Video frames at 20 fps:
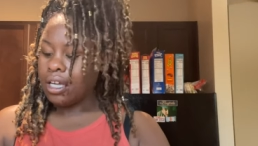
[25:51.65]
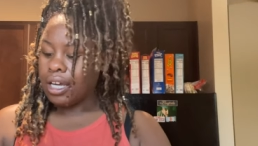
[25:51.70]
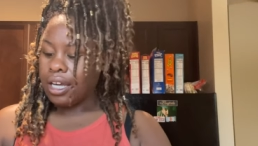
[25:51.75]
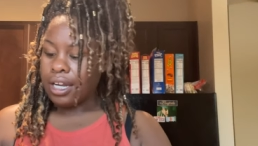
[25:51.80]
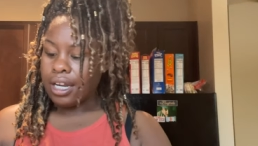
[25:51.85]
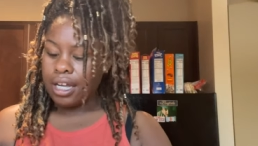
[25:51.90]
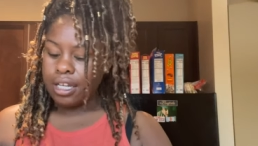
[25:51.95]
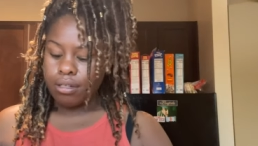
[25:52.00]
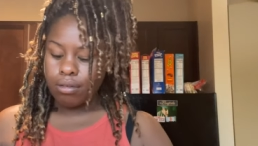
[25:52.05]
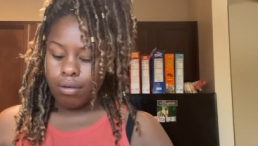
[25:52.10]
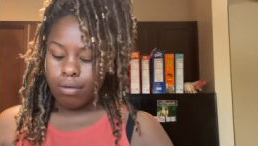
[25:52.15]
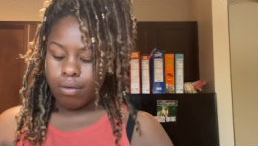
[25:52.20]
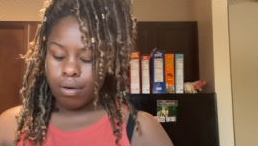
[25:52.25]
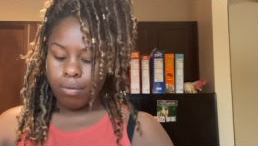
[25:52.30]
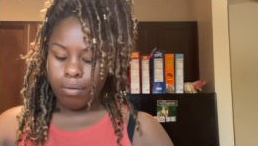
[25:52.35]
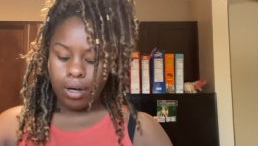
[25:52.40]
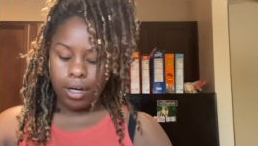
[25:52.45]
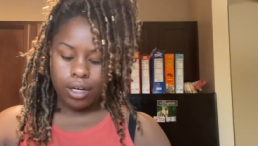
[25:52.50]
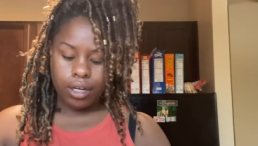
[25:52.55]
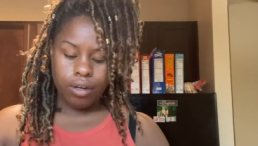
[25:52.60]
And that's what we're
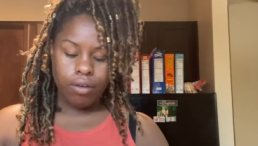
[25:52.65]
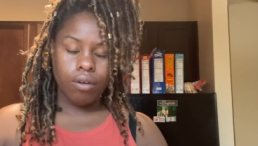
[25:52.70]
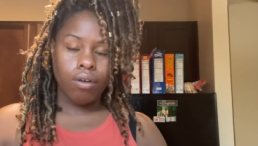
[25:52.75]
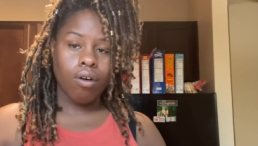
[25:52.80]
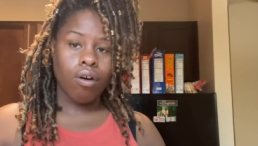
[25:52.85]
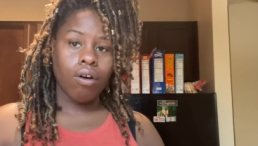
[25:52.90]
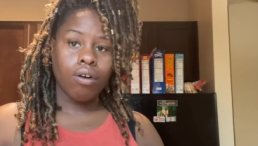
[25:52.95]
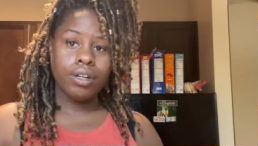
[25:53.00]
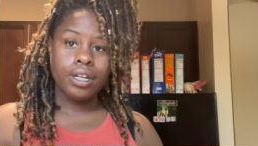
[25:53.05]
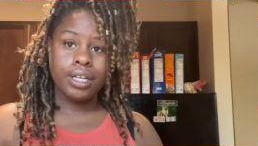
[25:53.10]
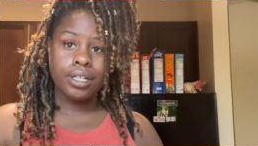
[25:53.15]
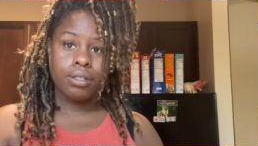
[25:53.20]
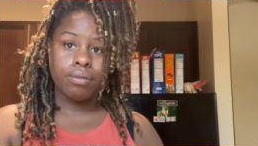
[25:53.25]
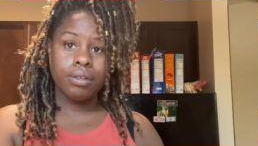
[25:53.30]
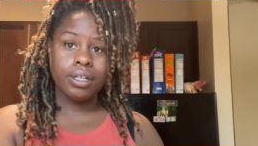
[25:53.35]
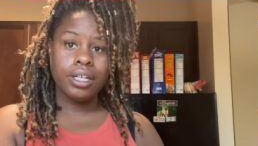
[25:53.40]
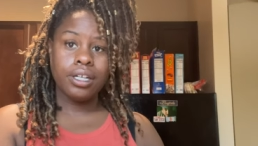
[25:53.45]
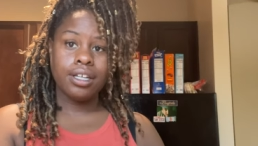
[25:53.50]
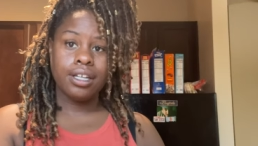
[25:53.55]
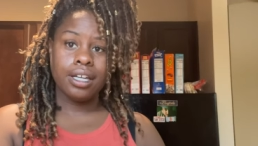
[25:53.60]
working on all next
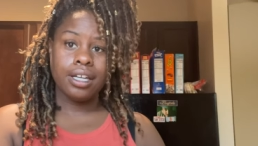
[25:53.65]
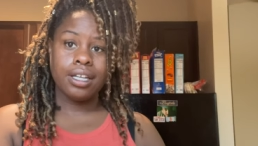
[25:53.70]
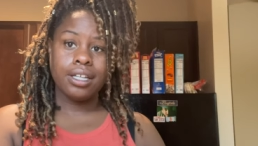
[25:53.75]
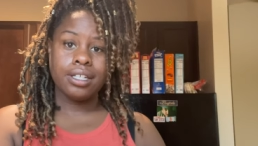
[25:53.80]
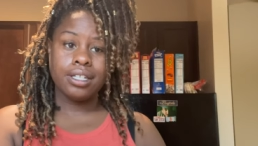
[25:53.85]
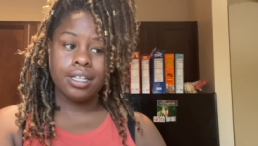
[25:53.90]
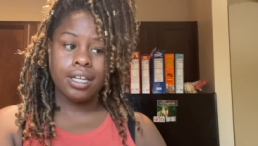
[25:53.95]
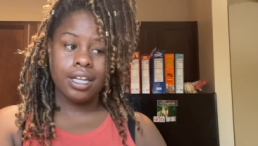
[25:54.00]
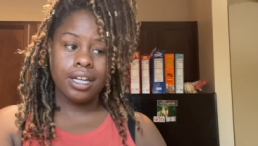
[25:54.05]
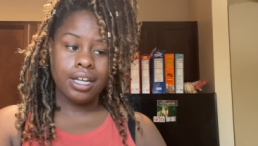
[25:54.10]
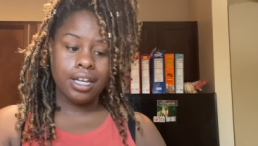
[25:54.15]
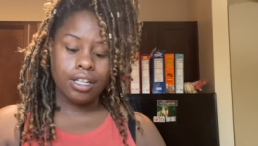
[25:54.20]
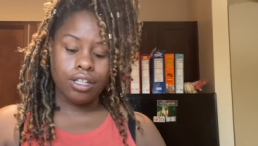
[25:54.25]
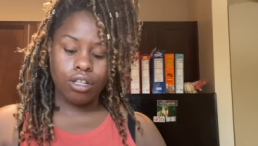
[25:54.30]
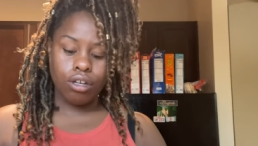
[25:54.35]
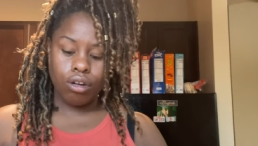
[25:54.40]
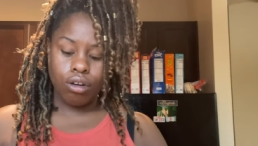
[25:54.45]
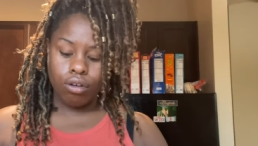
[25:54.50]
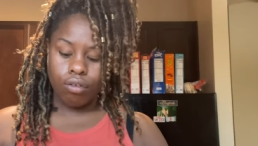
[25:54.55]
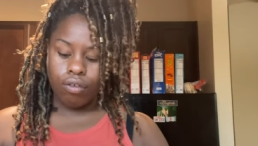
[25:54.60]
week, is getting
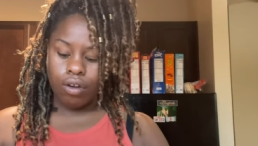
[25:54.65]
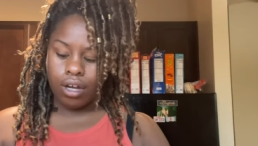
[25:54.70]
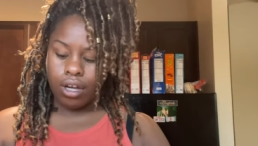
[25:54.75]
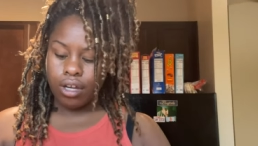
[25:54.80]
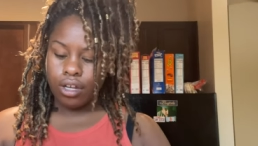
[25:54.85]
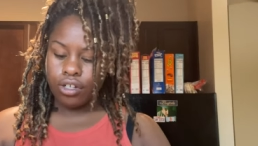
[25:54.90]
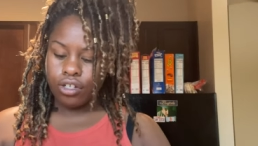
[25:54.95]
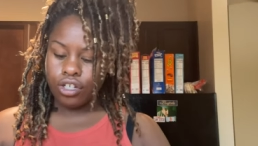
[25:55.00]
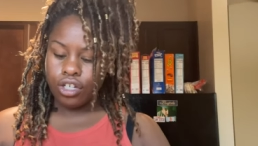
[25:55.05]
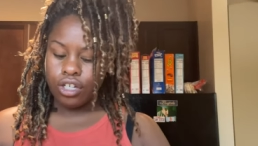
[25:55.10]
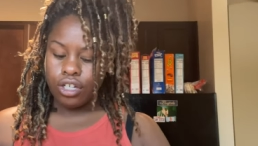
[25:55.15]
the garage